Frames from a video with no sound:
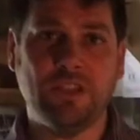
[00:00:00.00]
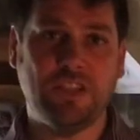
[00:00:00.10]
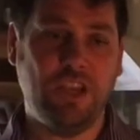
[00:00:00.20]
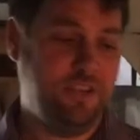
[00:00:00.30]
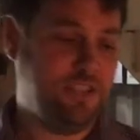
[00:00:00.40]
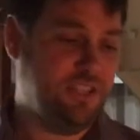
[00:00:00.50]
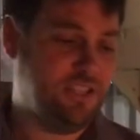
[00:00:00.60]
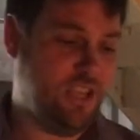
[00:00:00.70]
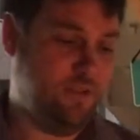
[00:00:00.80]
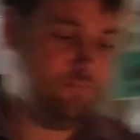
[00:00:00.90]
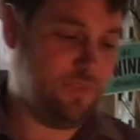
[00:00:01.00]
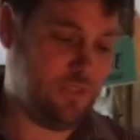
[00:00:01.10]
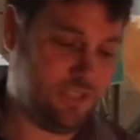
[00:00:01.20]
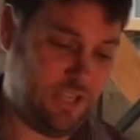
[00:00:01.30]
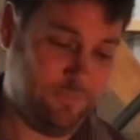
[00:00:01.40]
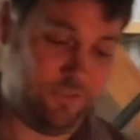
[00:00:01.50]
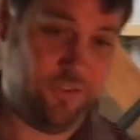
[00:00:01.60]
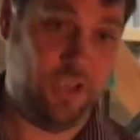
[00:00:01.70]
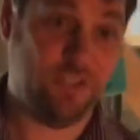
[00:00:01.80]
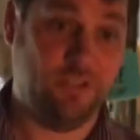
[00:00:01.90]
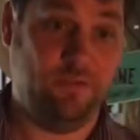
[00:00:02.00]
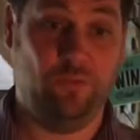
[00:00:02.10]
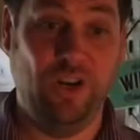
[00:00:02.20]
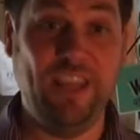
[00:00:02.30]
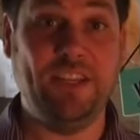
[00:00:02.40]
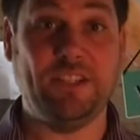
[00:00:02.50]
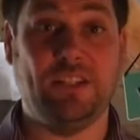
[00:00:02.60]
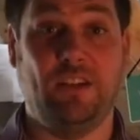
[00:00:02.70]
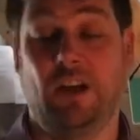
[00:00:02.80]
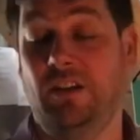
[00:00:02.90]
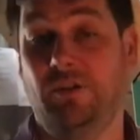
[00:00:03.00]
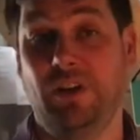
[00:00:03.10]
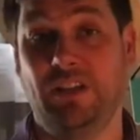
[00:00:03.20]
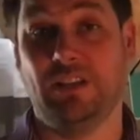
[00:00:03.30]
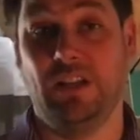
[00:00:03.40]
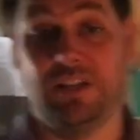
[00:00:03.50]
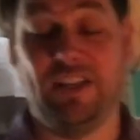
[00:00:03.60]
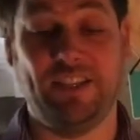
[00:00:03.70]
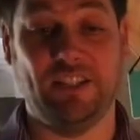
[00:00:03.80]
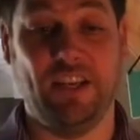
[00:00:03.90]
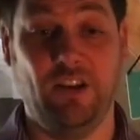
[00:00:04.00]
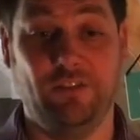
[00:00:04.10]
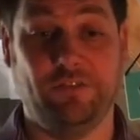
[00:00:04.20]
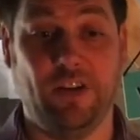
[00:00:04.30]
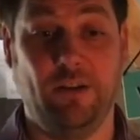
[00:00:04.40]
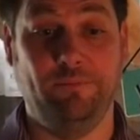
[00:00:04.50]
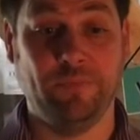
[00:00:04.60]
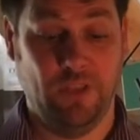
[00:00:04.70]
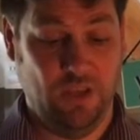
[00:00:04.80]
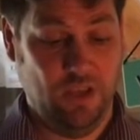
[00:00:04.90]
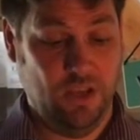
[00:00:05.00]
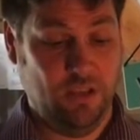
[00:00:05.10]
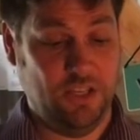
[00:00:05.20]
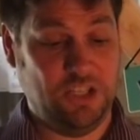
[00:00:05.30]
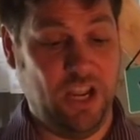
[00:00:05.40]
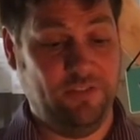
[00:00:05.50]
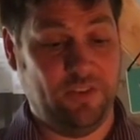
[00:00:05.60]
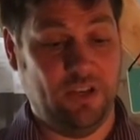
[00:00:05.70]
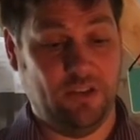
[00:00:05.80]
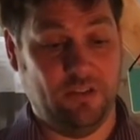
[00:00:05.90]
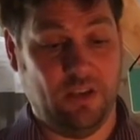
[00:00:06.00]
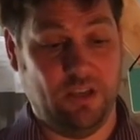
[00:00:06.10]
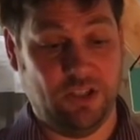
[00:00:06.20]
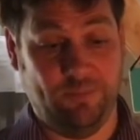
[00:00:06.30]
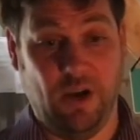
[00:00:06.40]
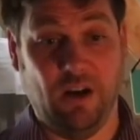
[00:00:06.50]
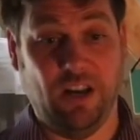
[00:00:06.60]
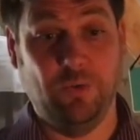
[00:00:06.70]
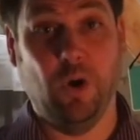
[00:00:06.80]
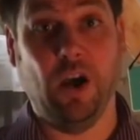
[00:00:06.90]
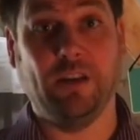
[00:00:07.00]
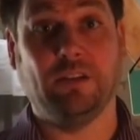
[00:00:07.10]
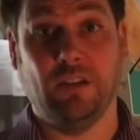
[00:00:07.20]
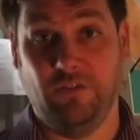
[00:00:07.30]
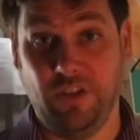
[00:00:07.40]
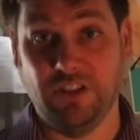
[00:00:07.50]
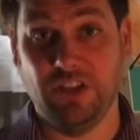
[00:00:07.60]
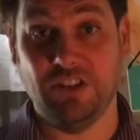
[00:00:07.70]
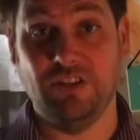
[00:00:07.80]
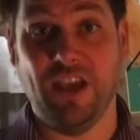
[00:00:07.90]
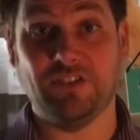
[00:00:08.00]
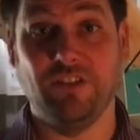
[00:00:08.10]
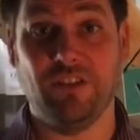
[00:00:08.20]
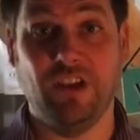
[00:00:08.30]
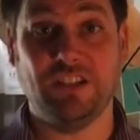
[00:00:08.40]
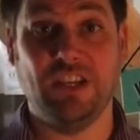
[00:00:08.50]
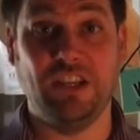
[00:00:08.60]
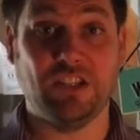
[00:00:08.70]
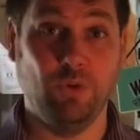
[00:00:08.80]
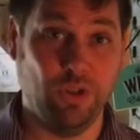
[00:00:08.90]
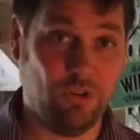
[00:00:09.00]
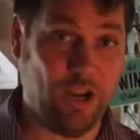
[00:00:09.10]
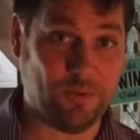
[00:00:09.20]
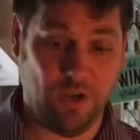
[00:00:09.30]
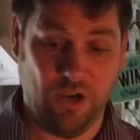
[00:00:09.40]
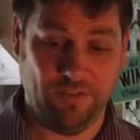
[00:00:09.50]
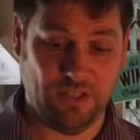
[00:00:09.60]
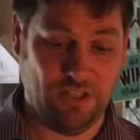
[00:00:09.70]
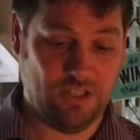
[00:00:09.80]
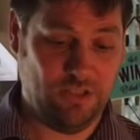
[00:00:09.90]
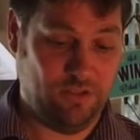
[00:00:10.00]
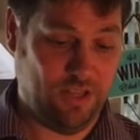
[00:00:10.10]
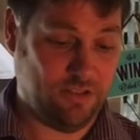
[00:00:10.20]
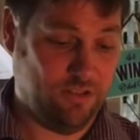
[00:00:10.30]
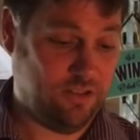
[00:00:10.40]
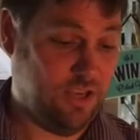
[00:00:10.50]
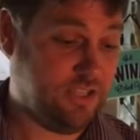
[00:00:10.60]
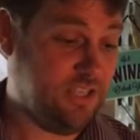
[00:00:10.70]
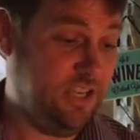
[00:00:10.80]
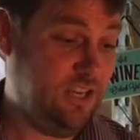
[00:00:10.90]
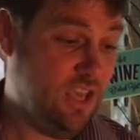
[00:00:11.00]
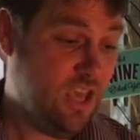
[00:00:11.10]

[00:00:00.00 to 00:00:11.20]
So this is Tim's first only release last Saturday, of the Chafor sparkling wine, vintage 2013. So all the grapes were harvested in 2013.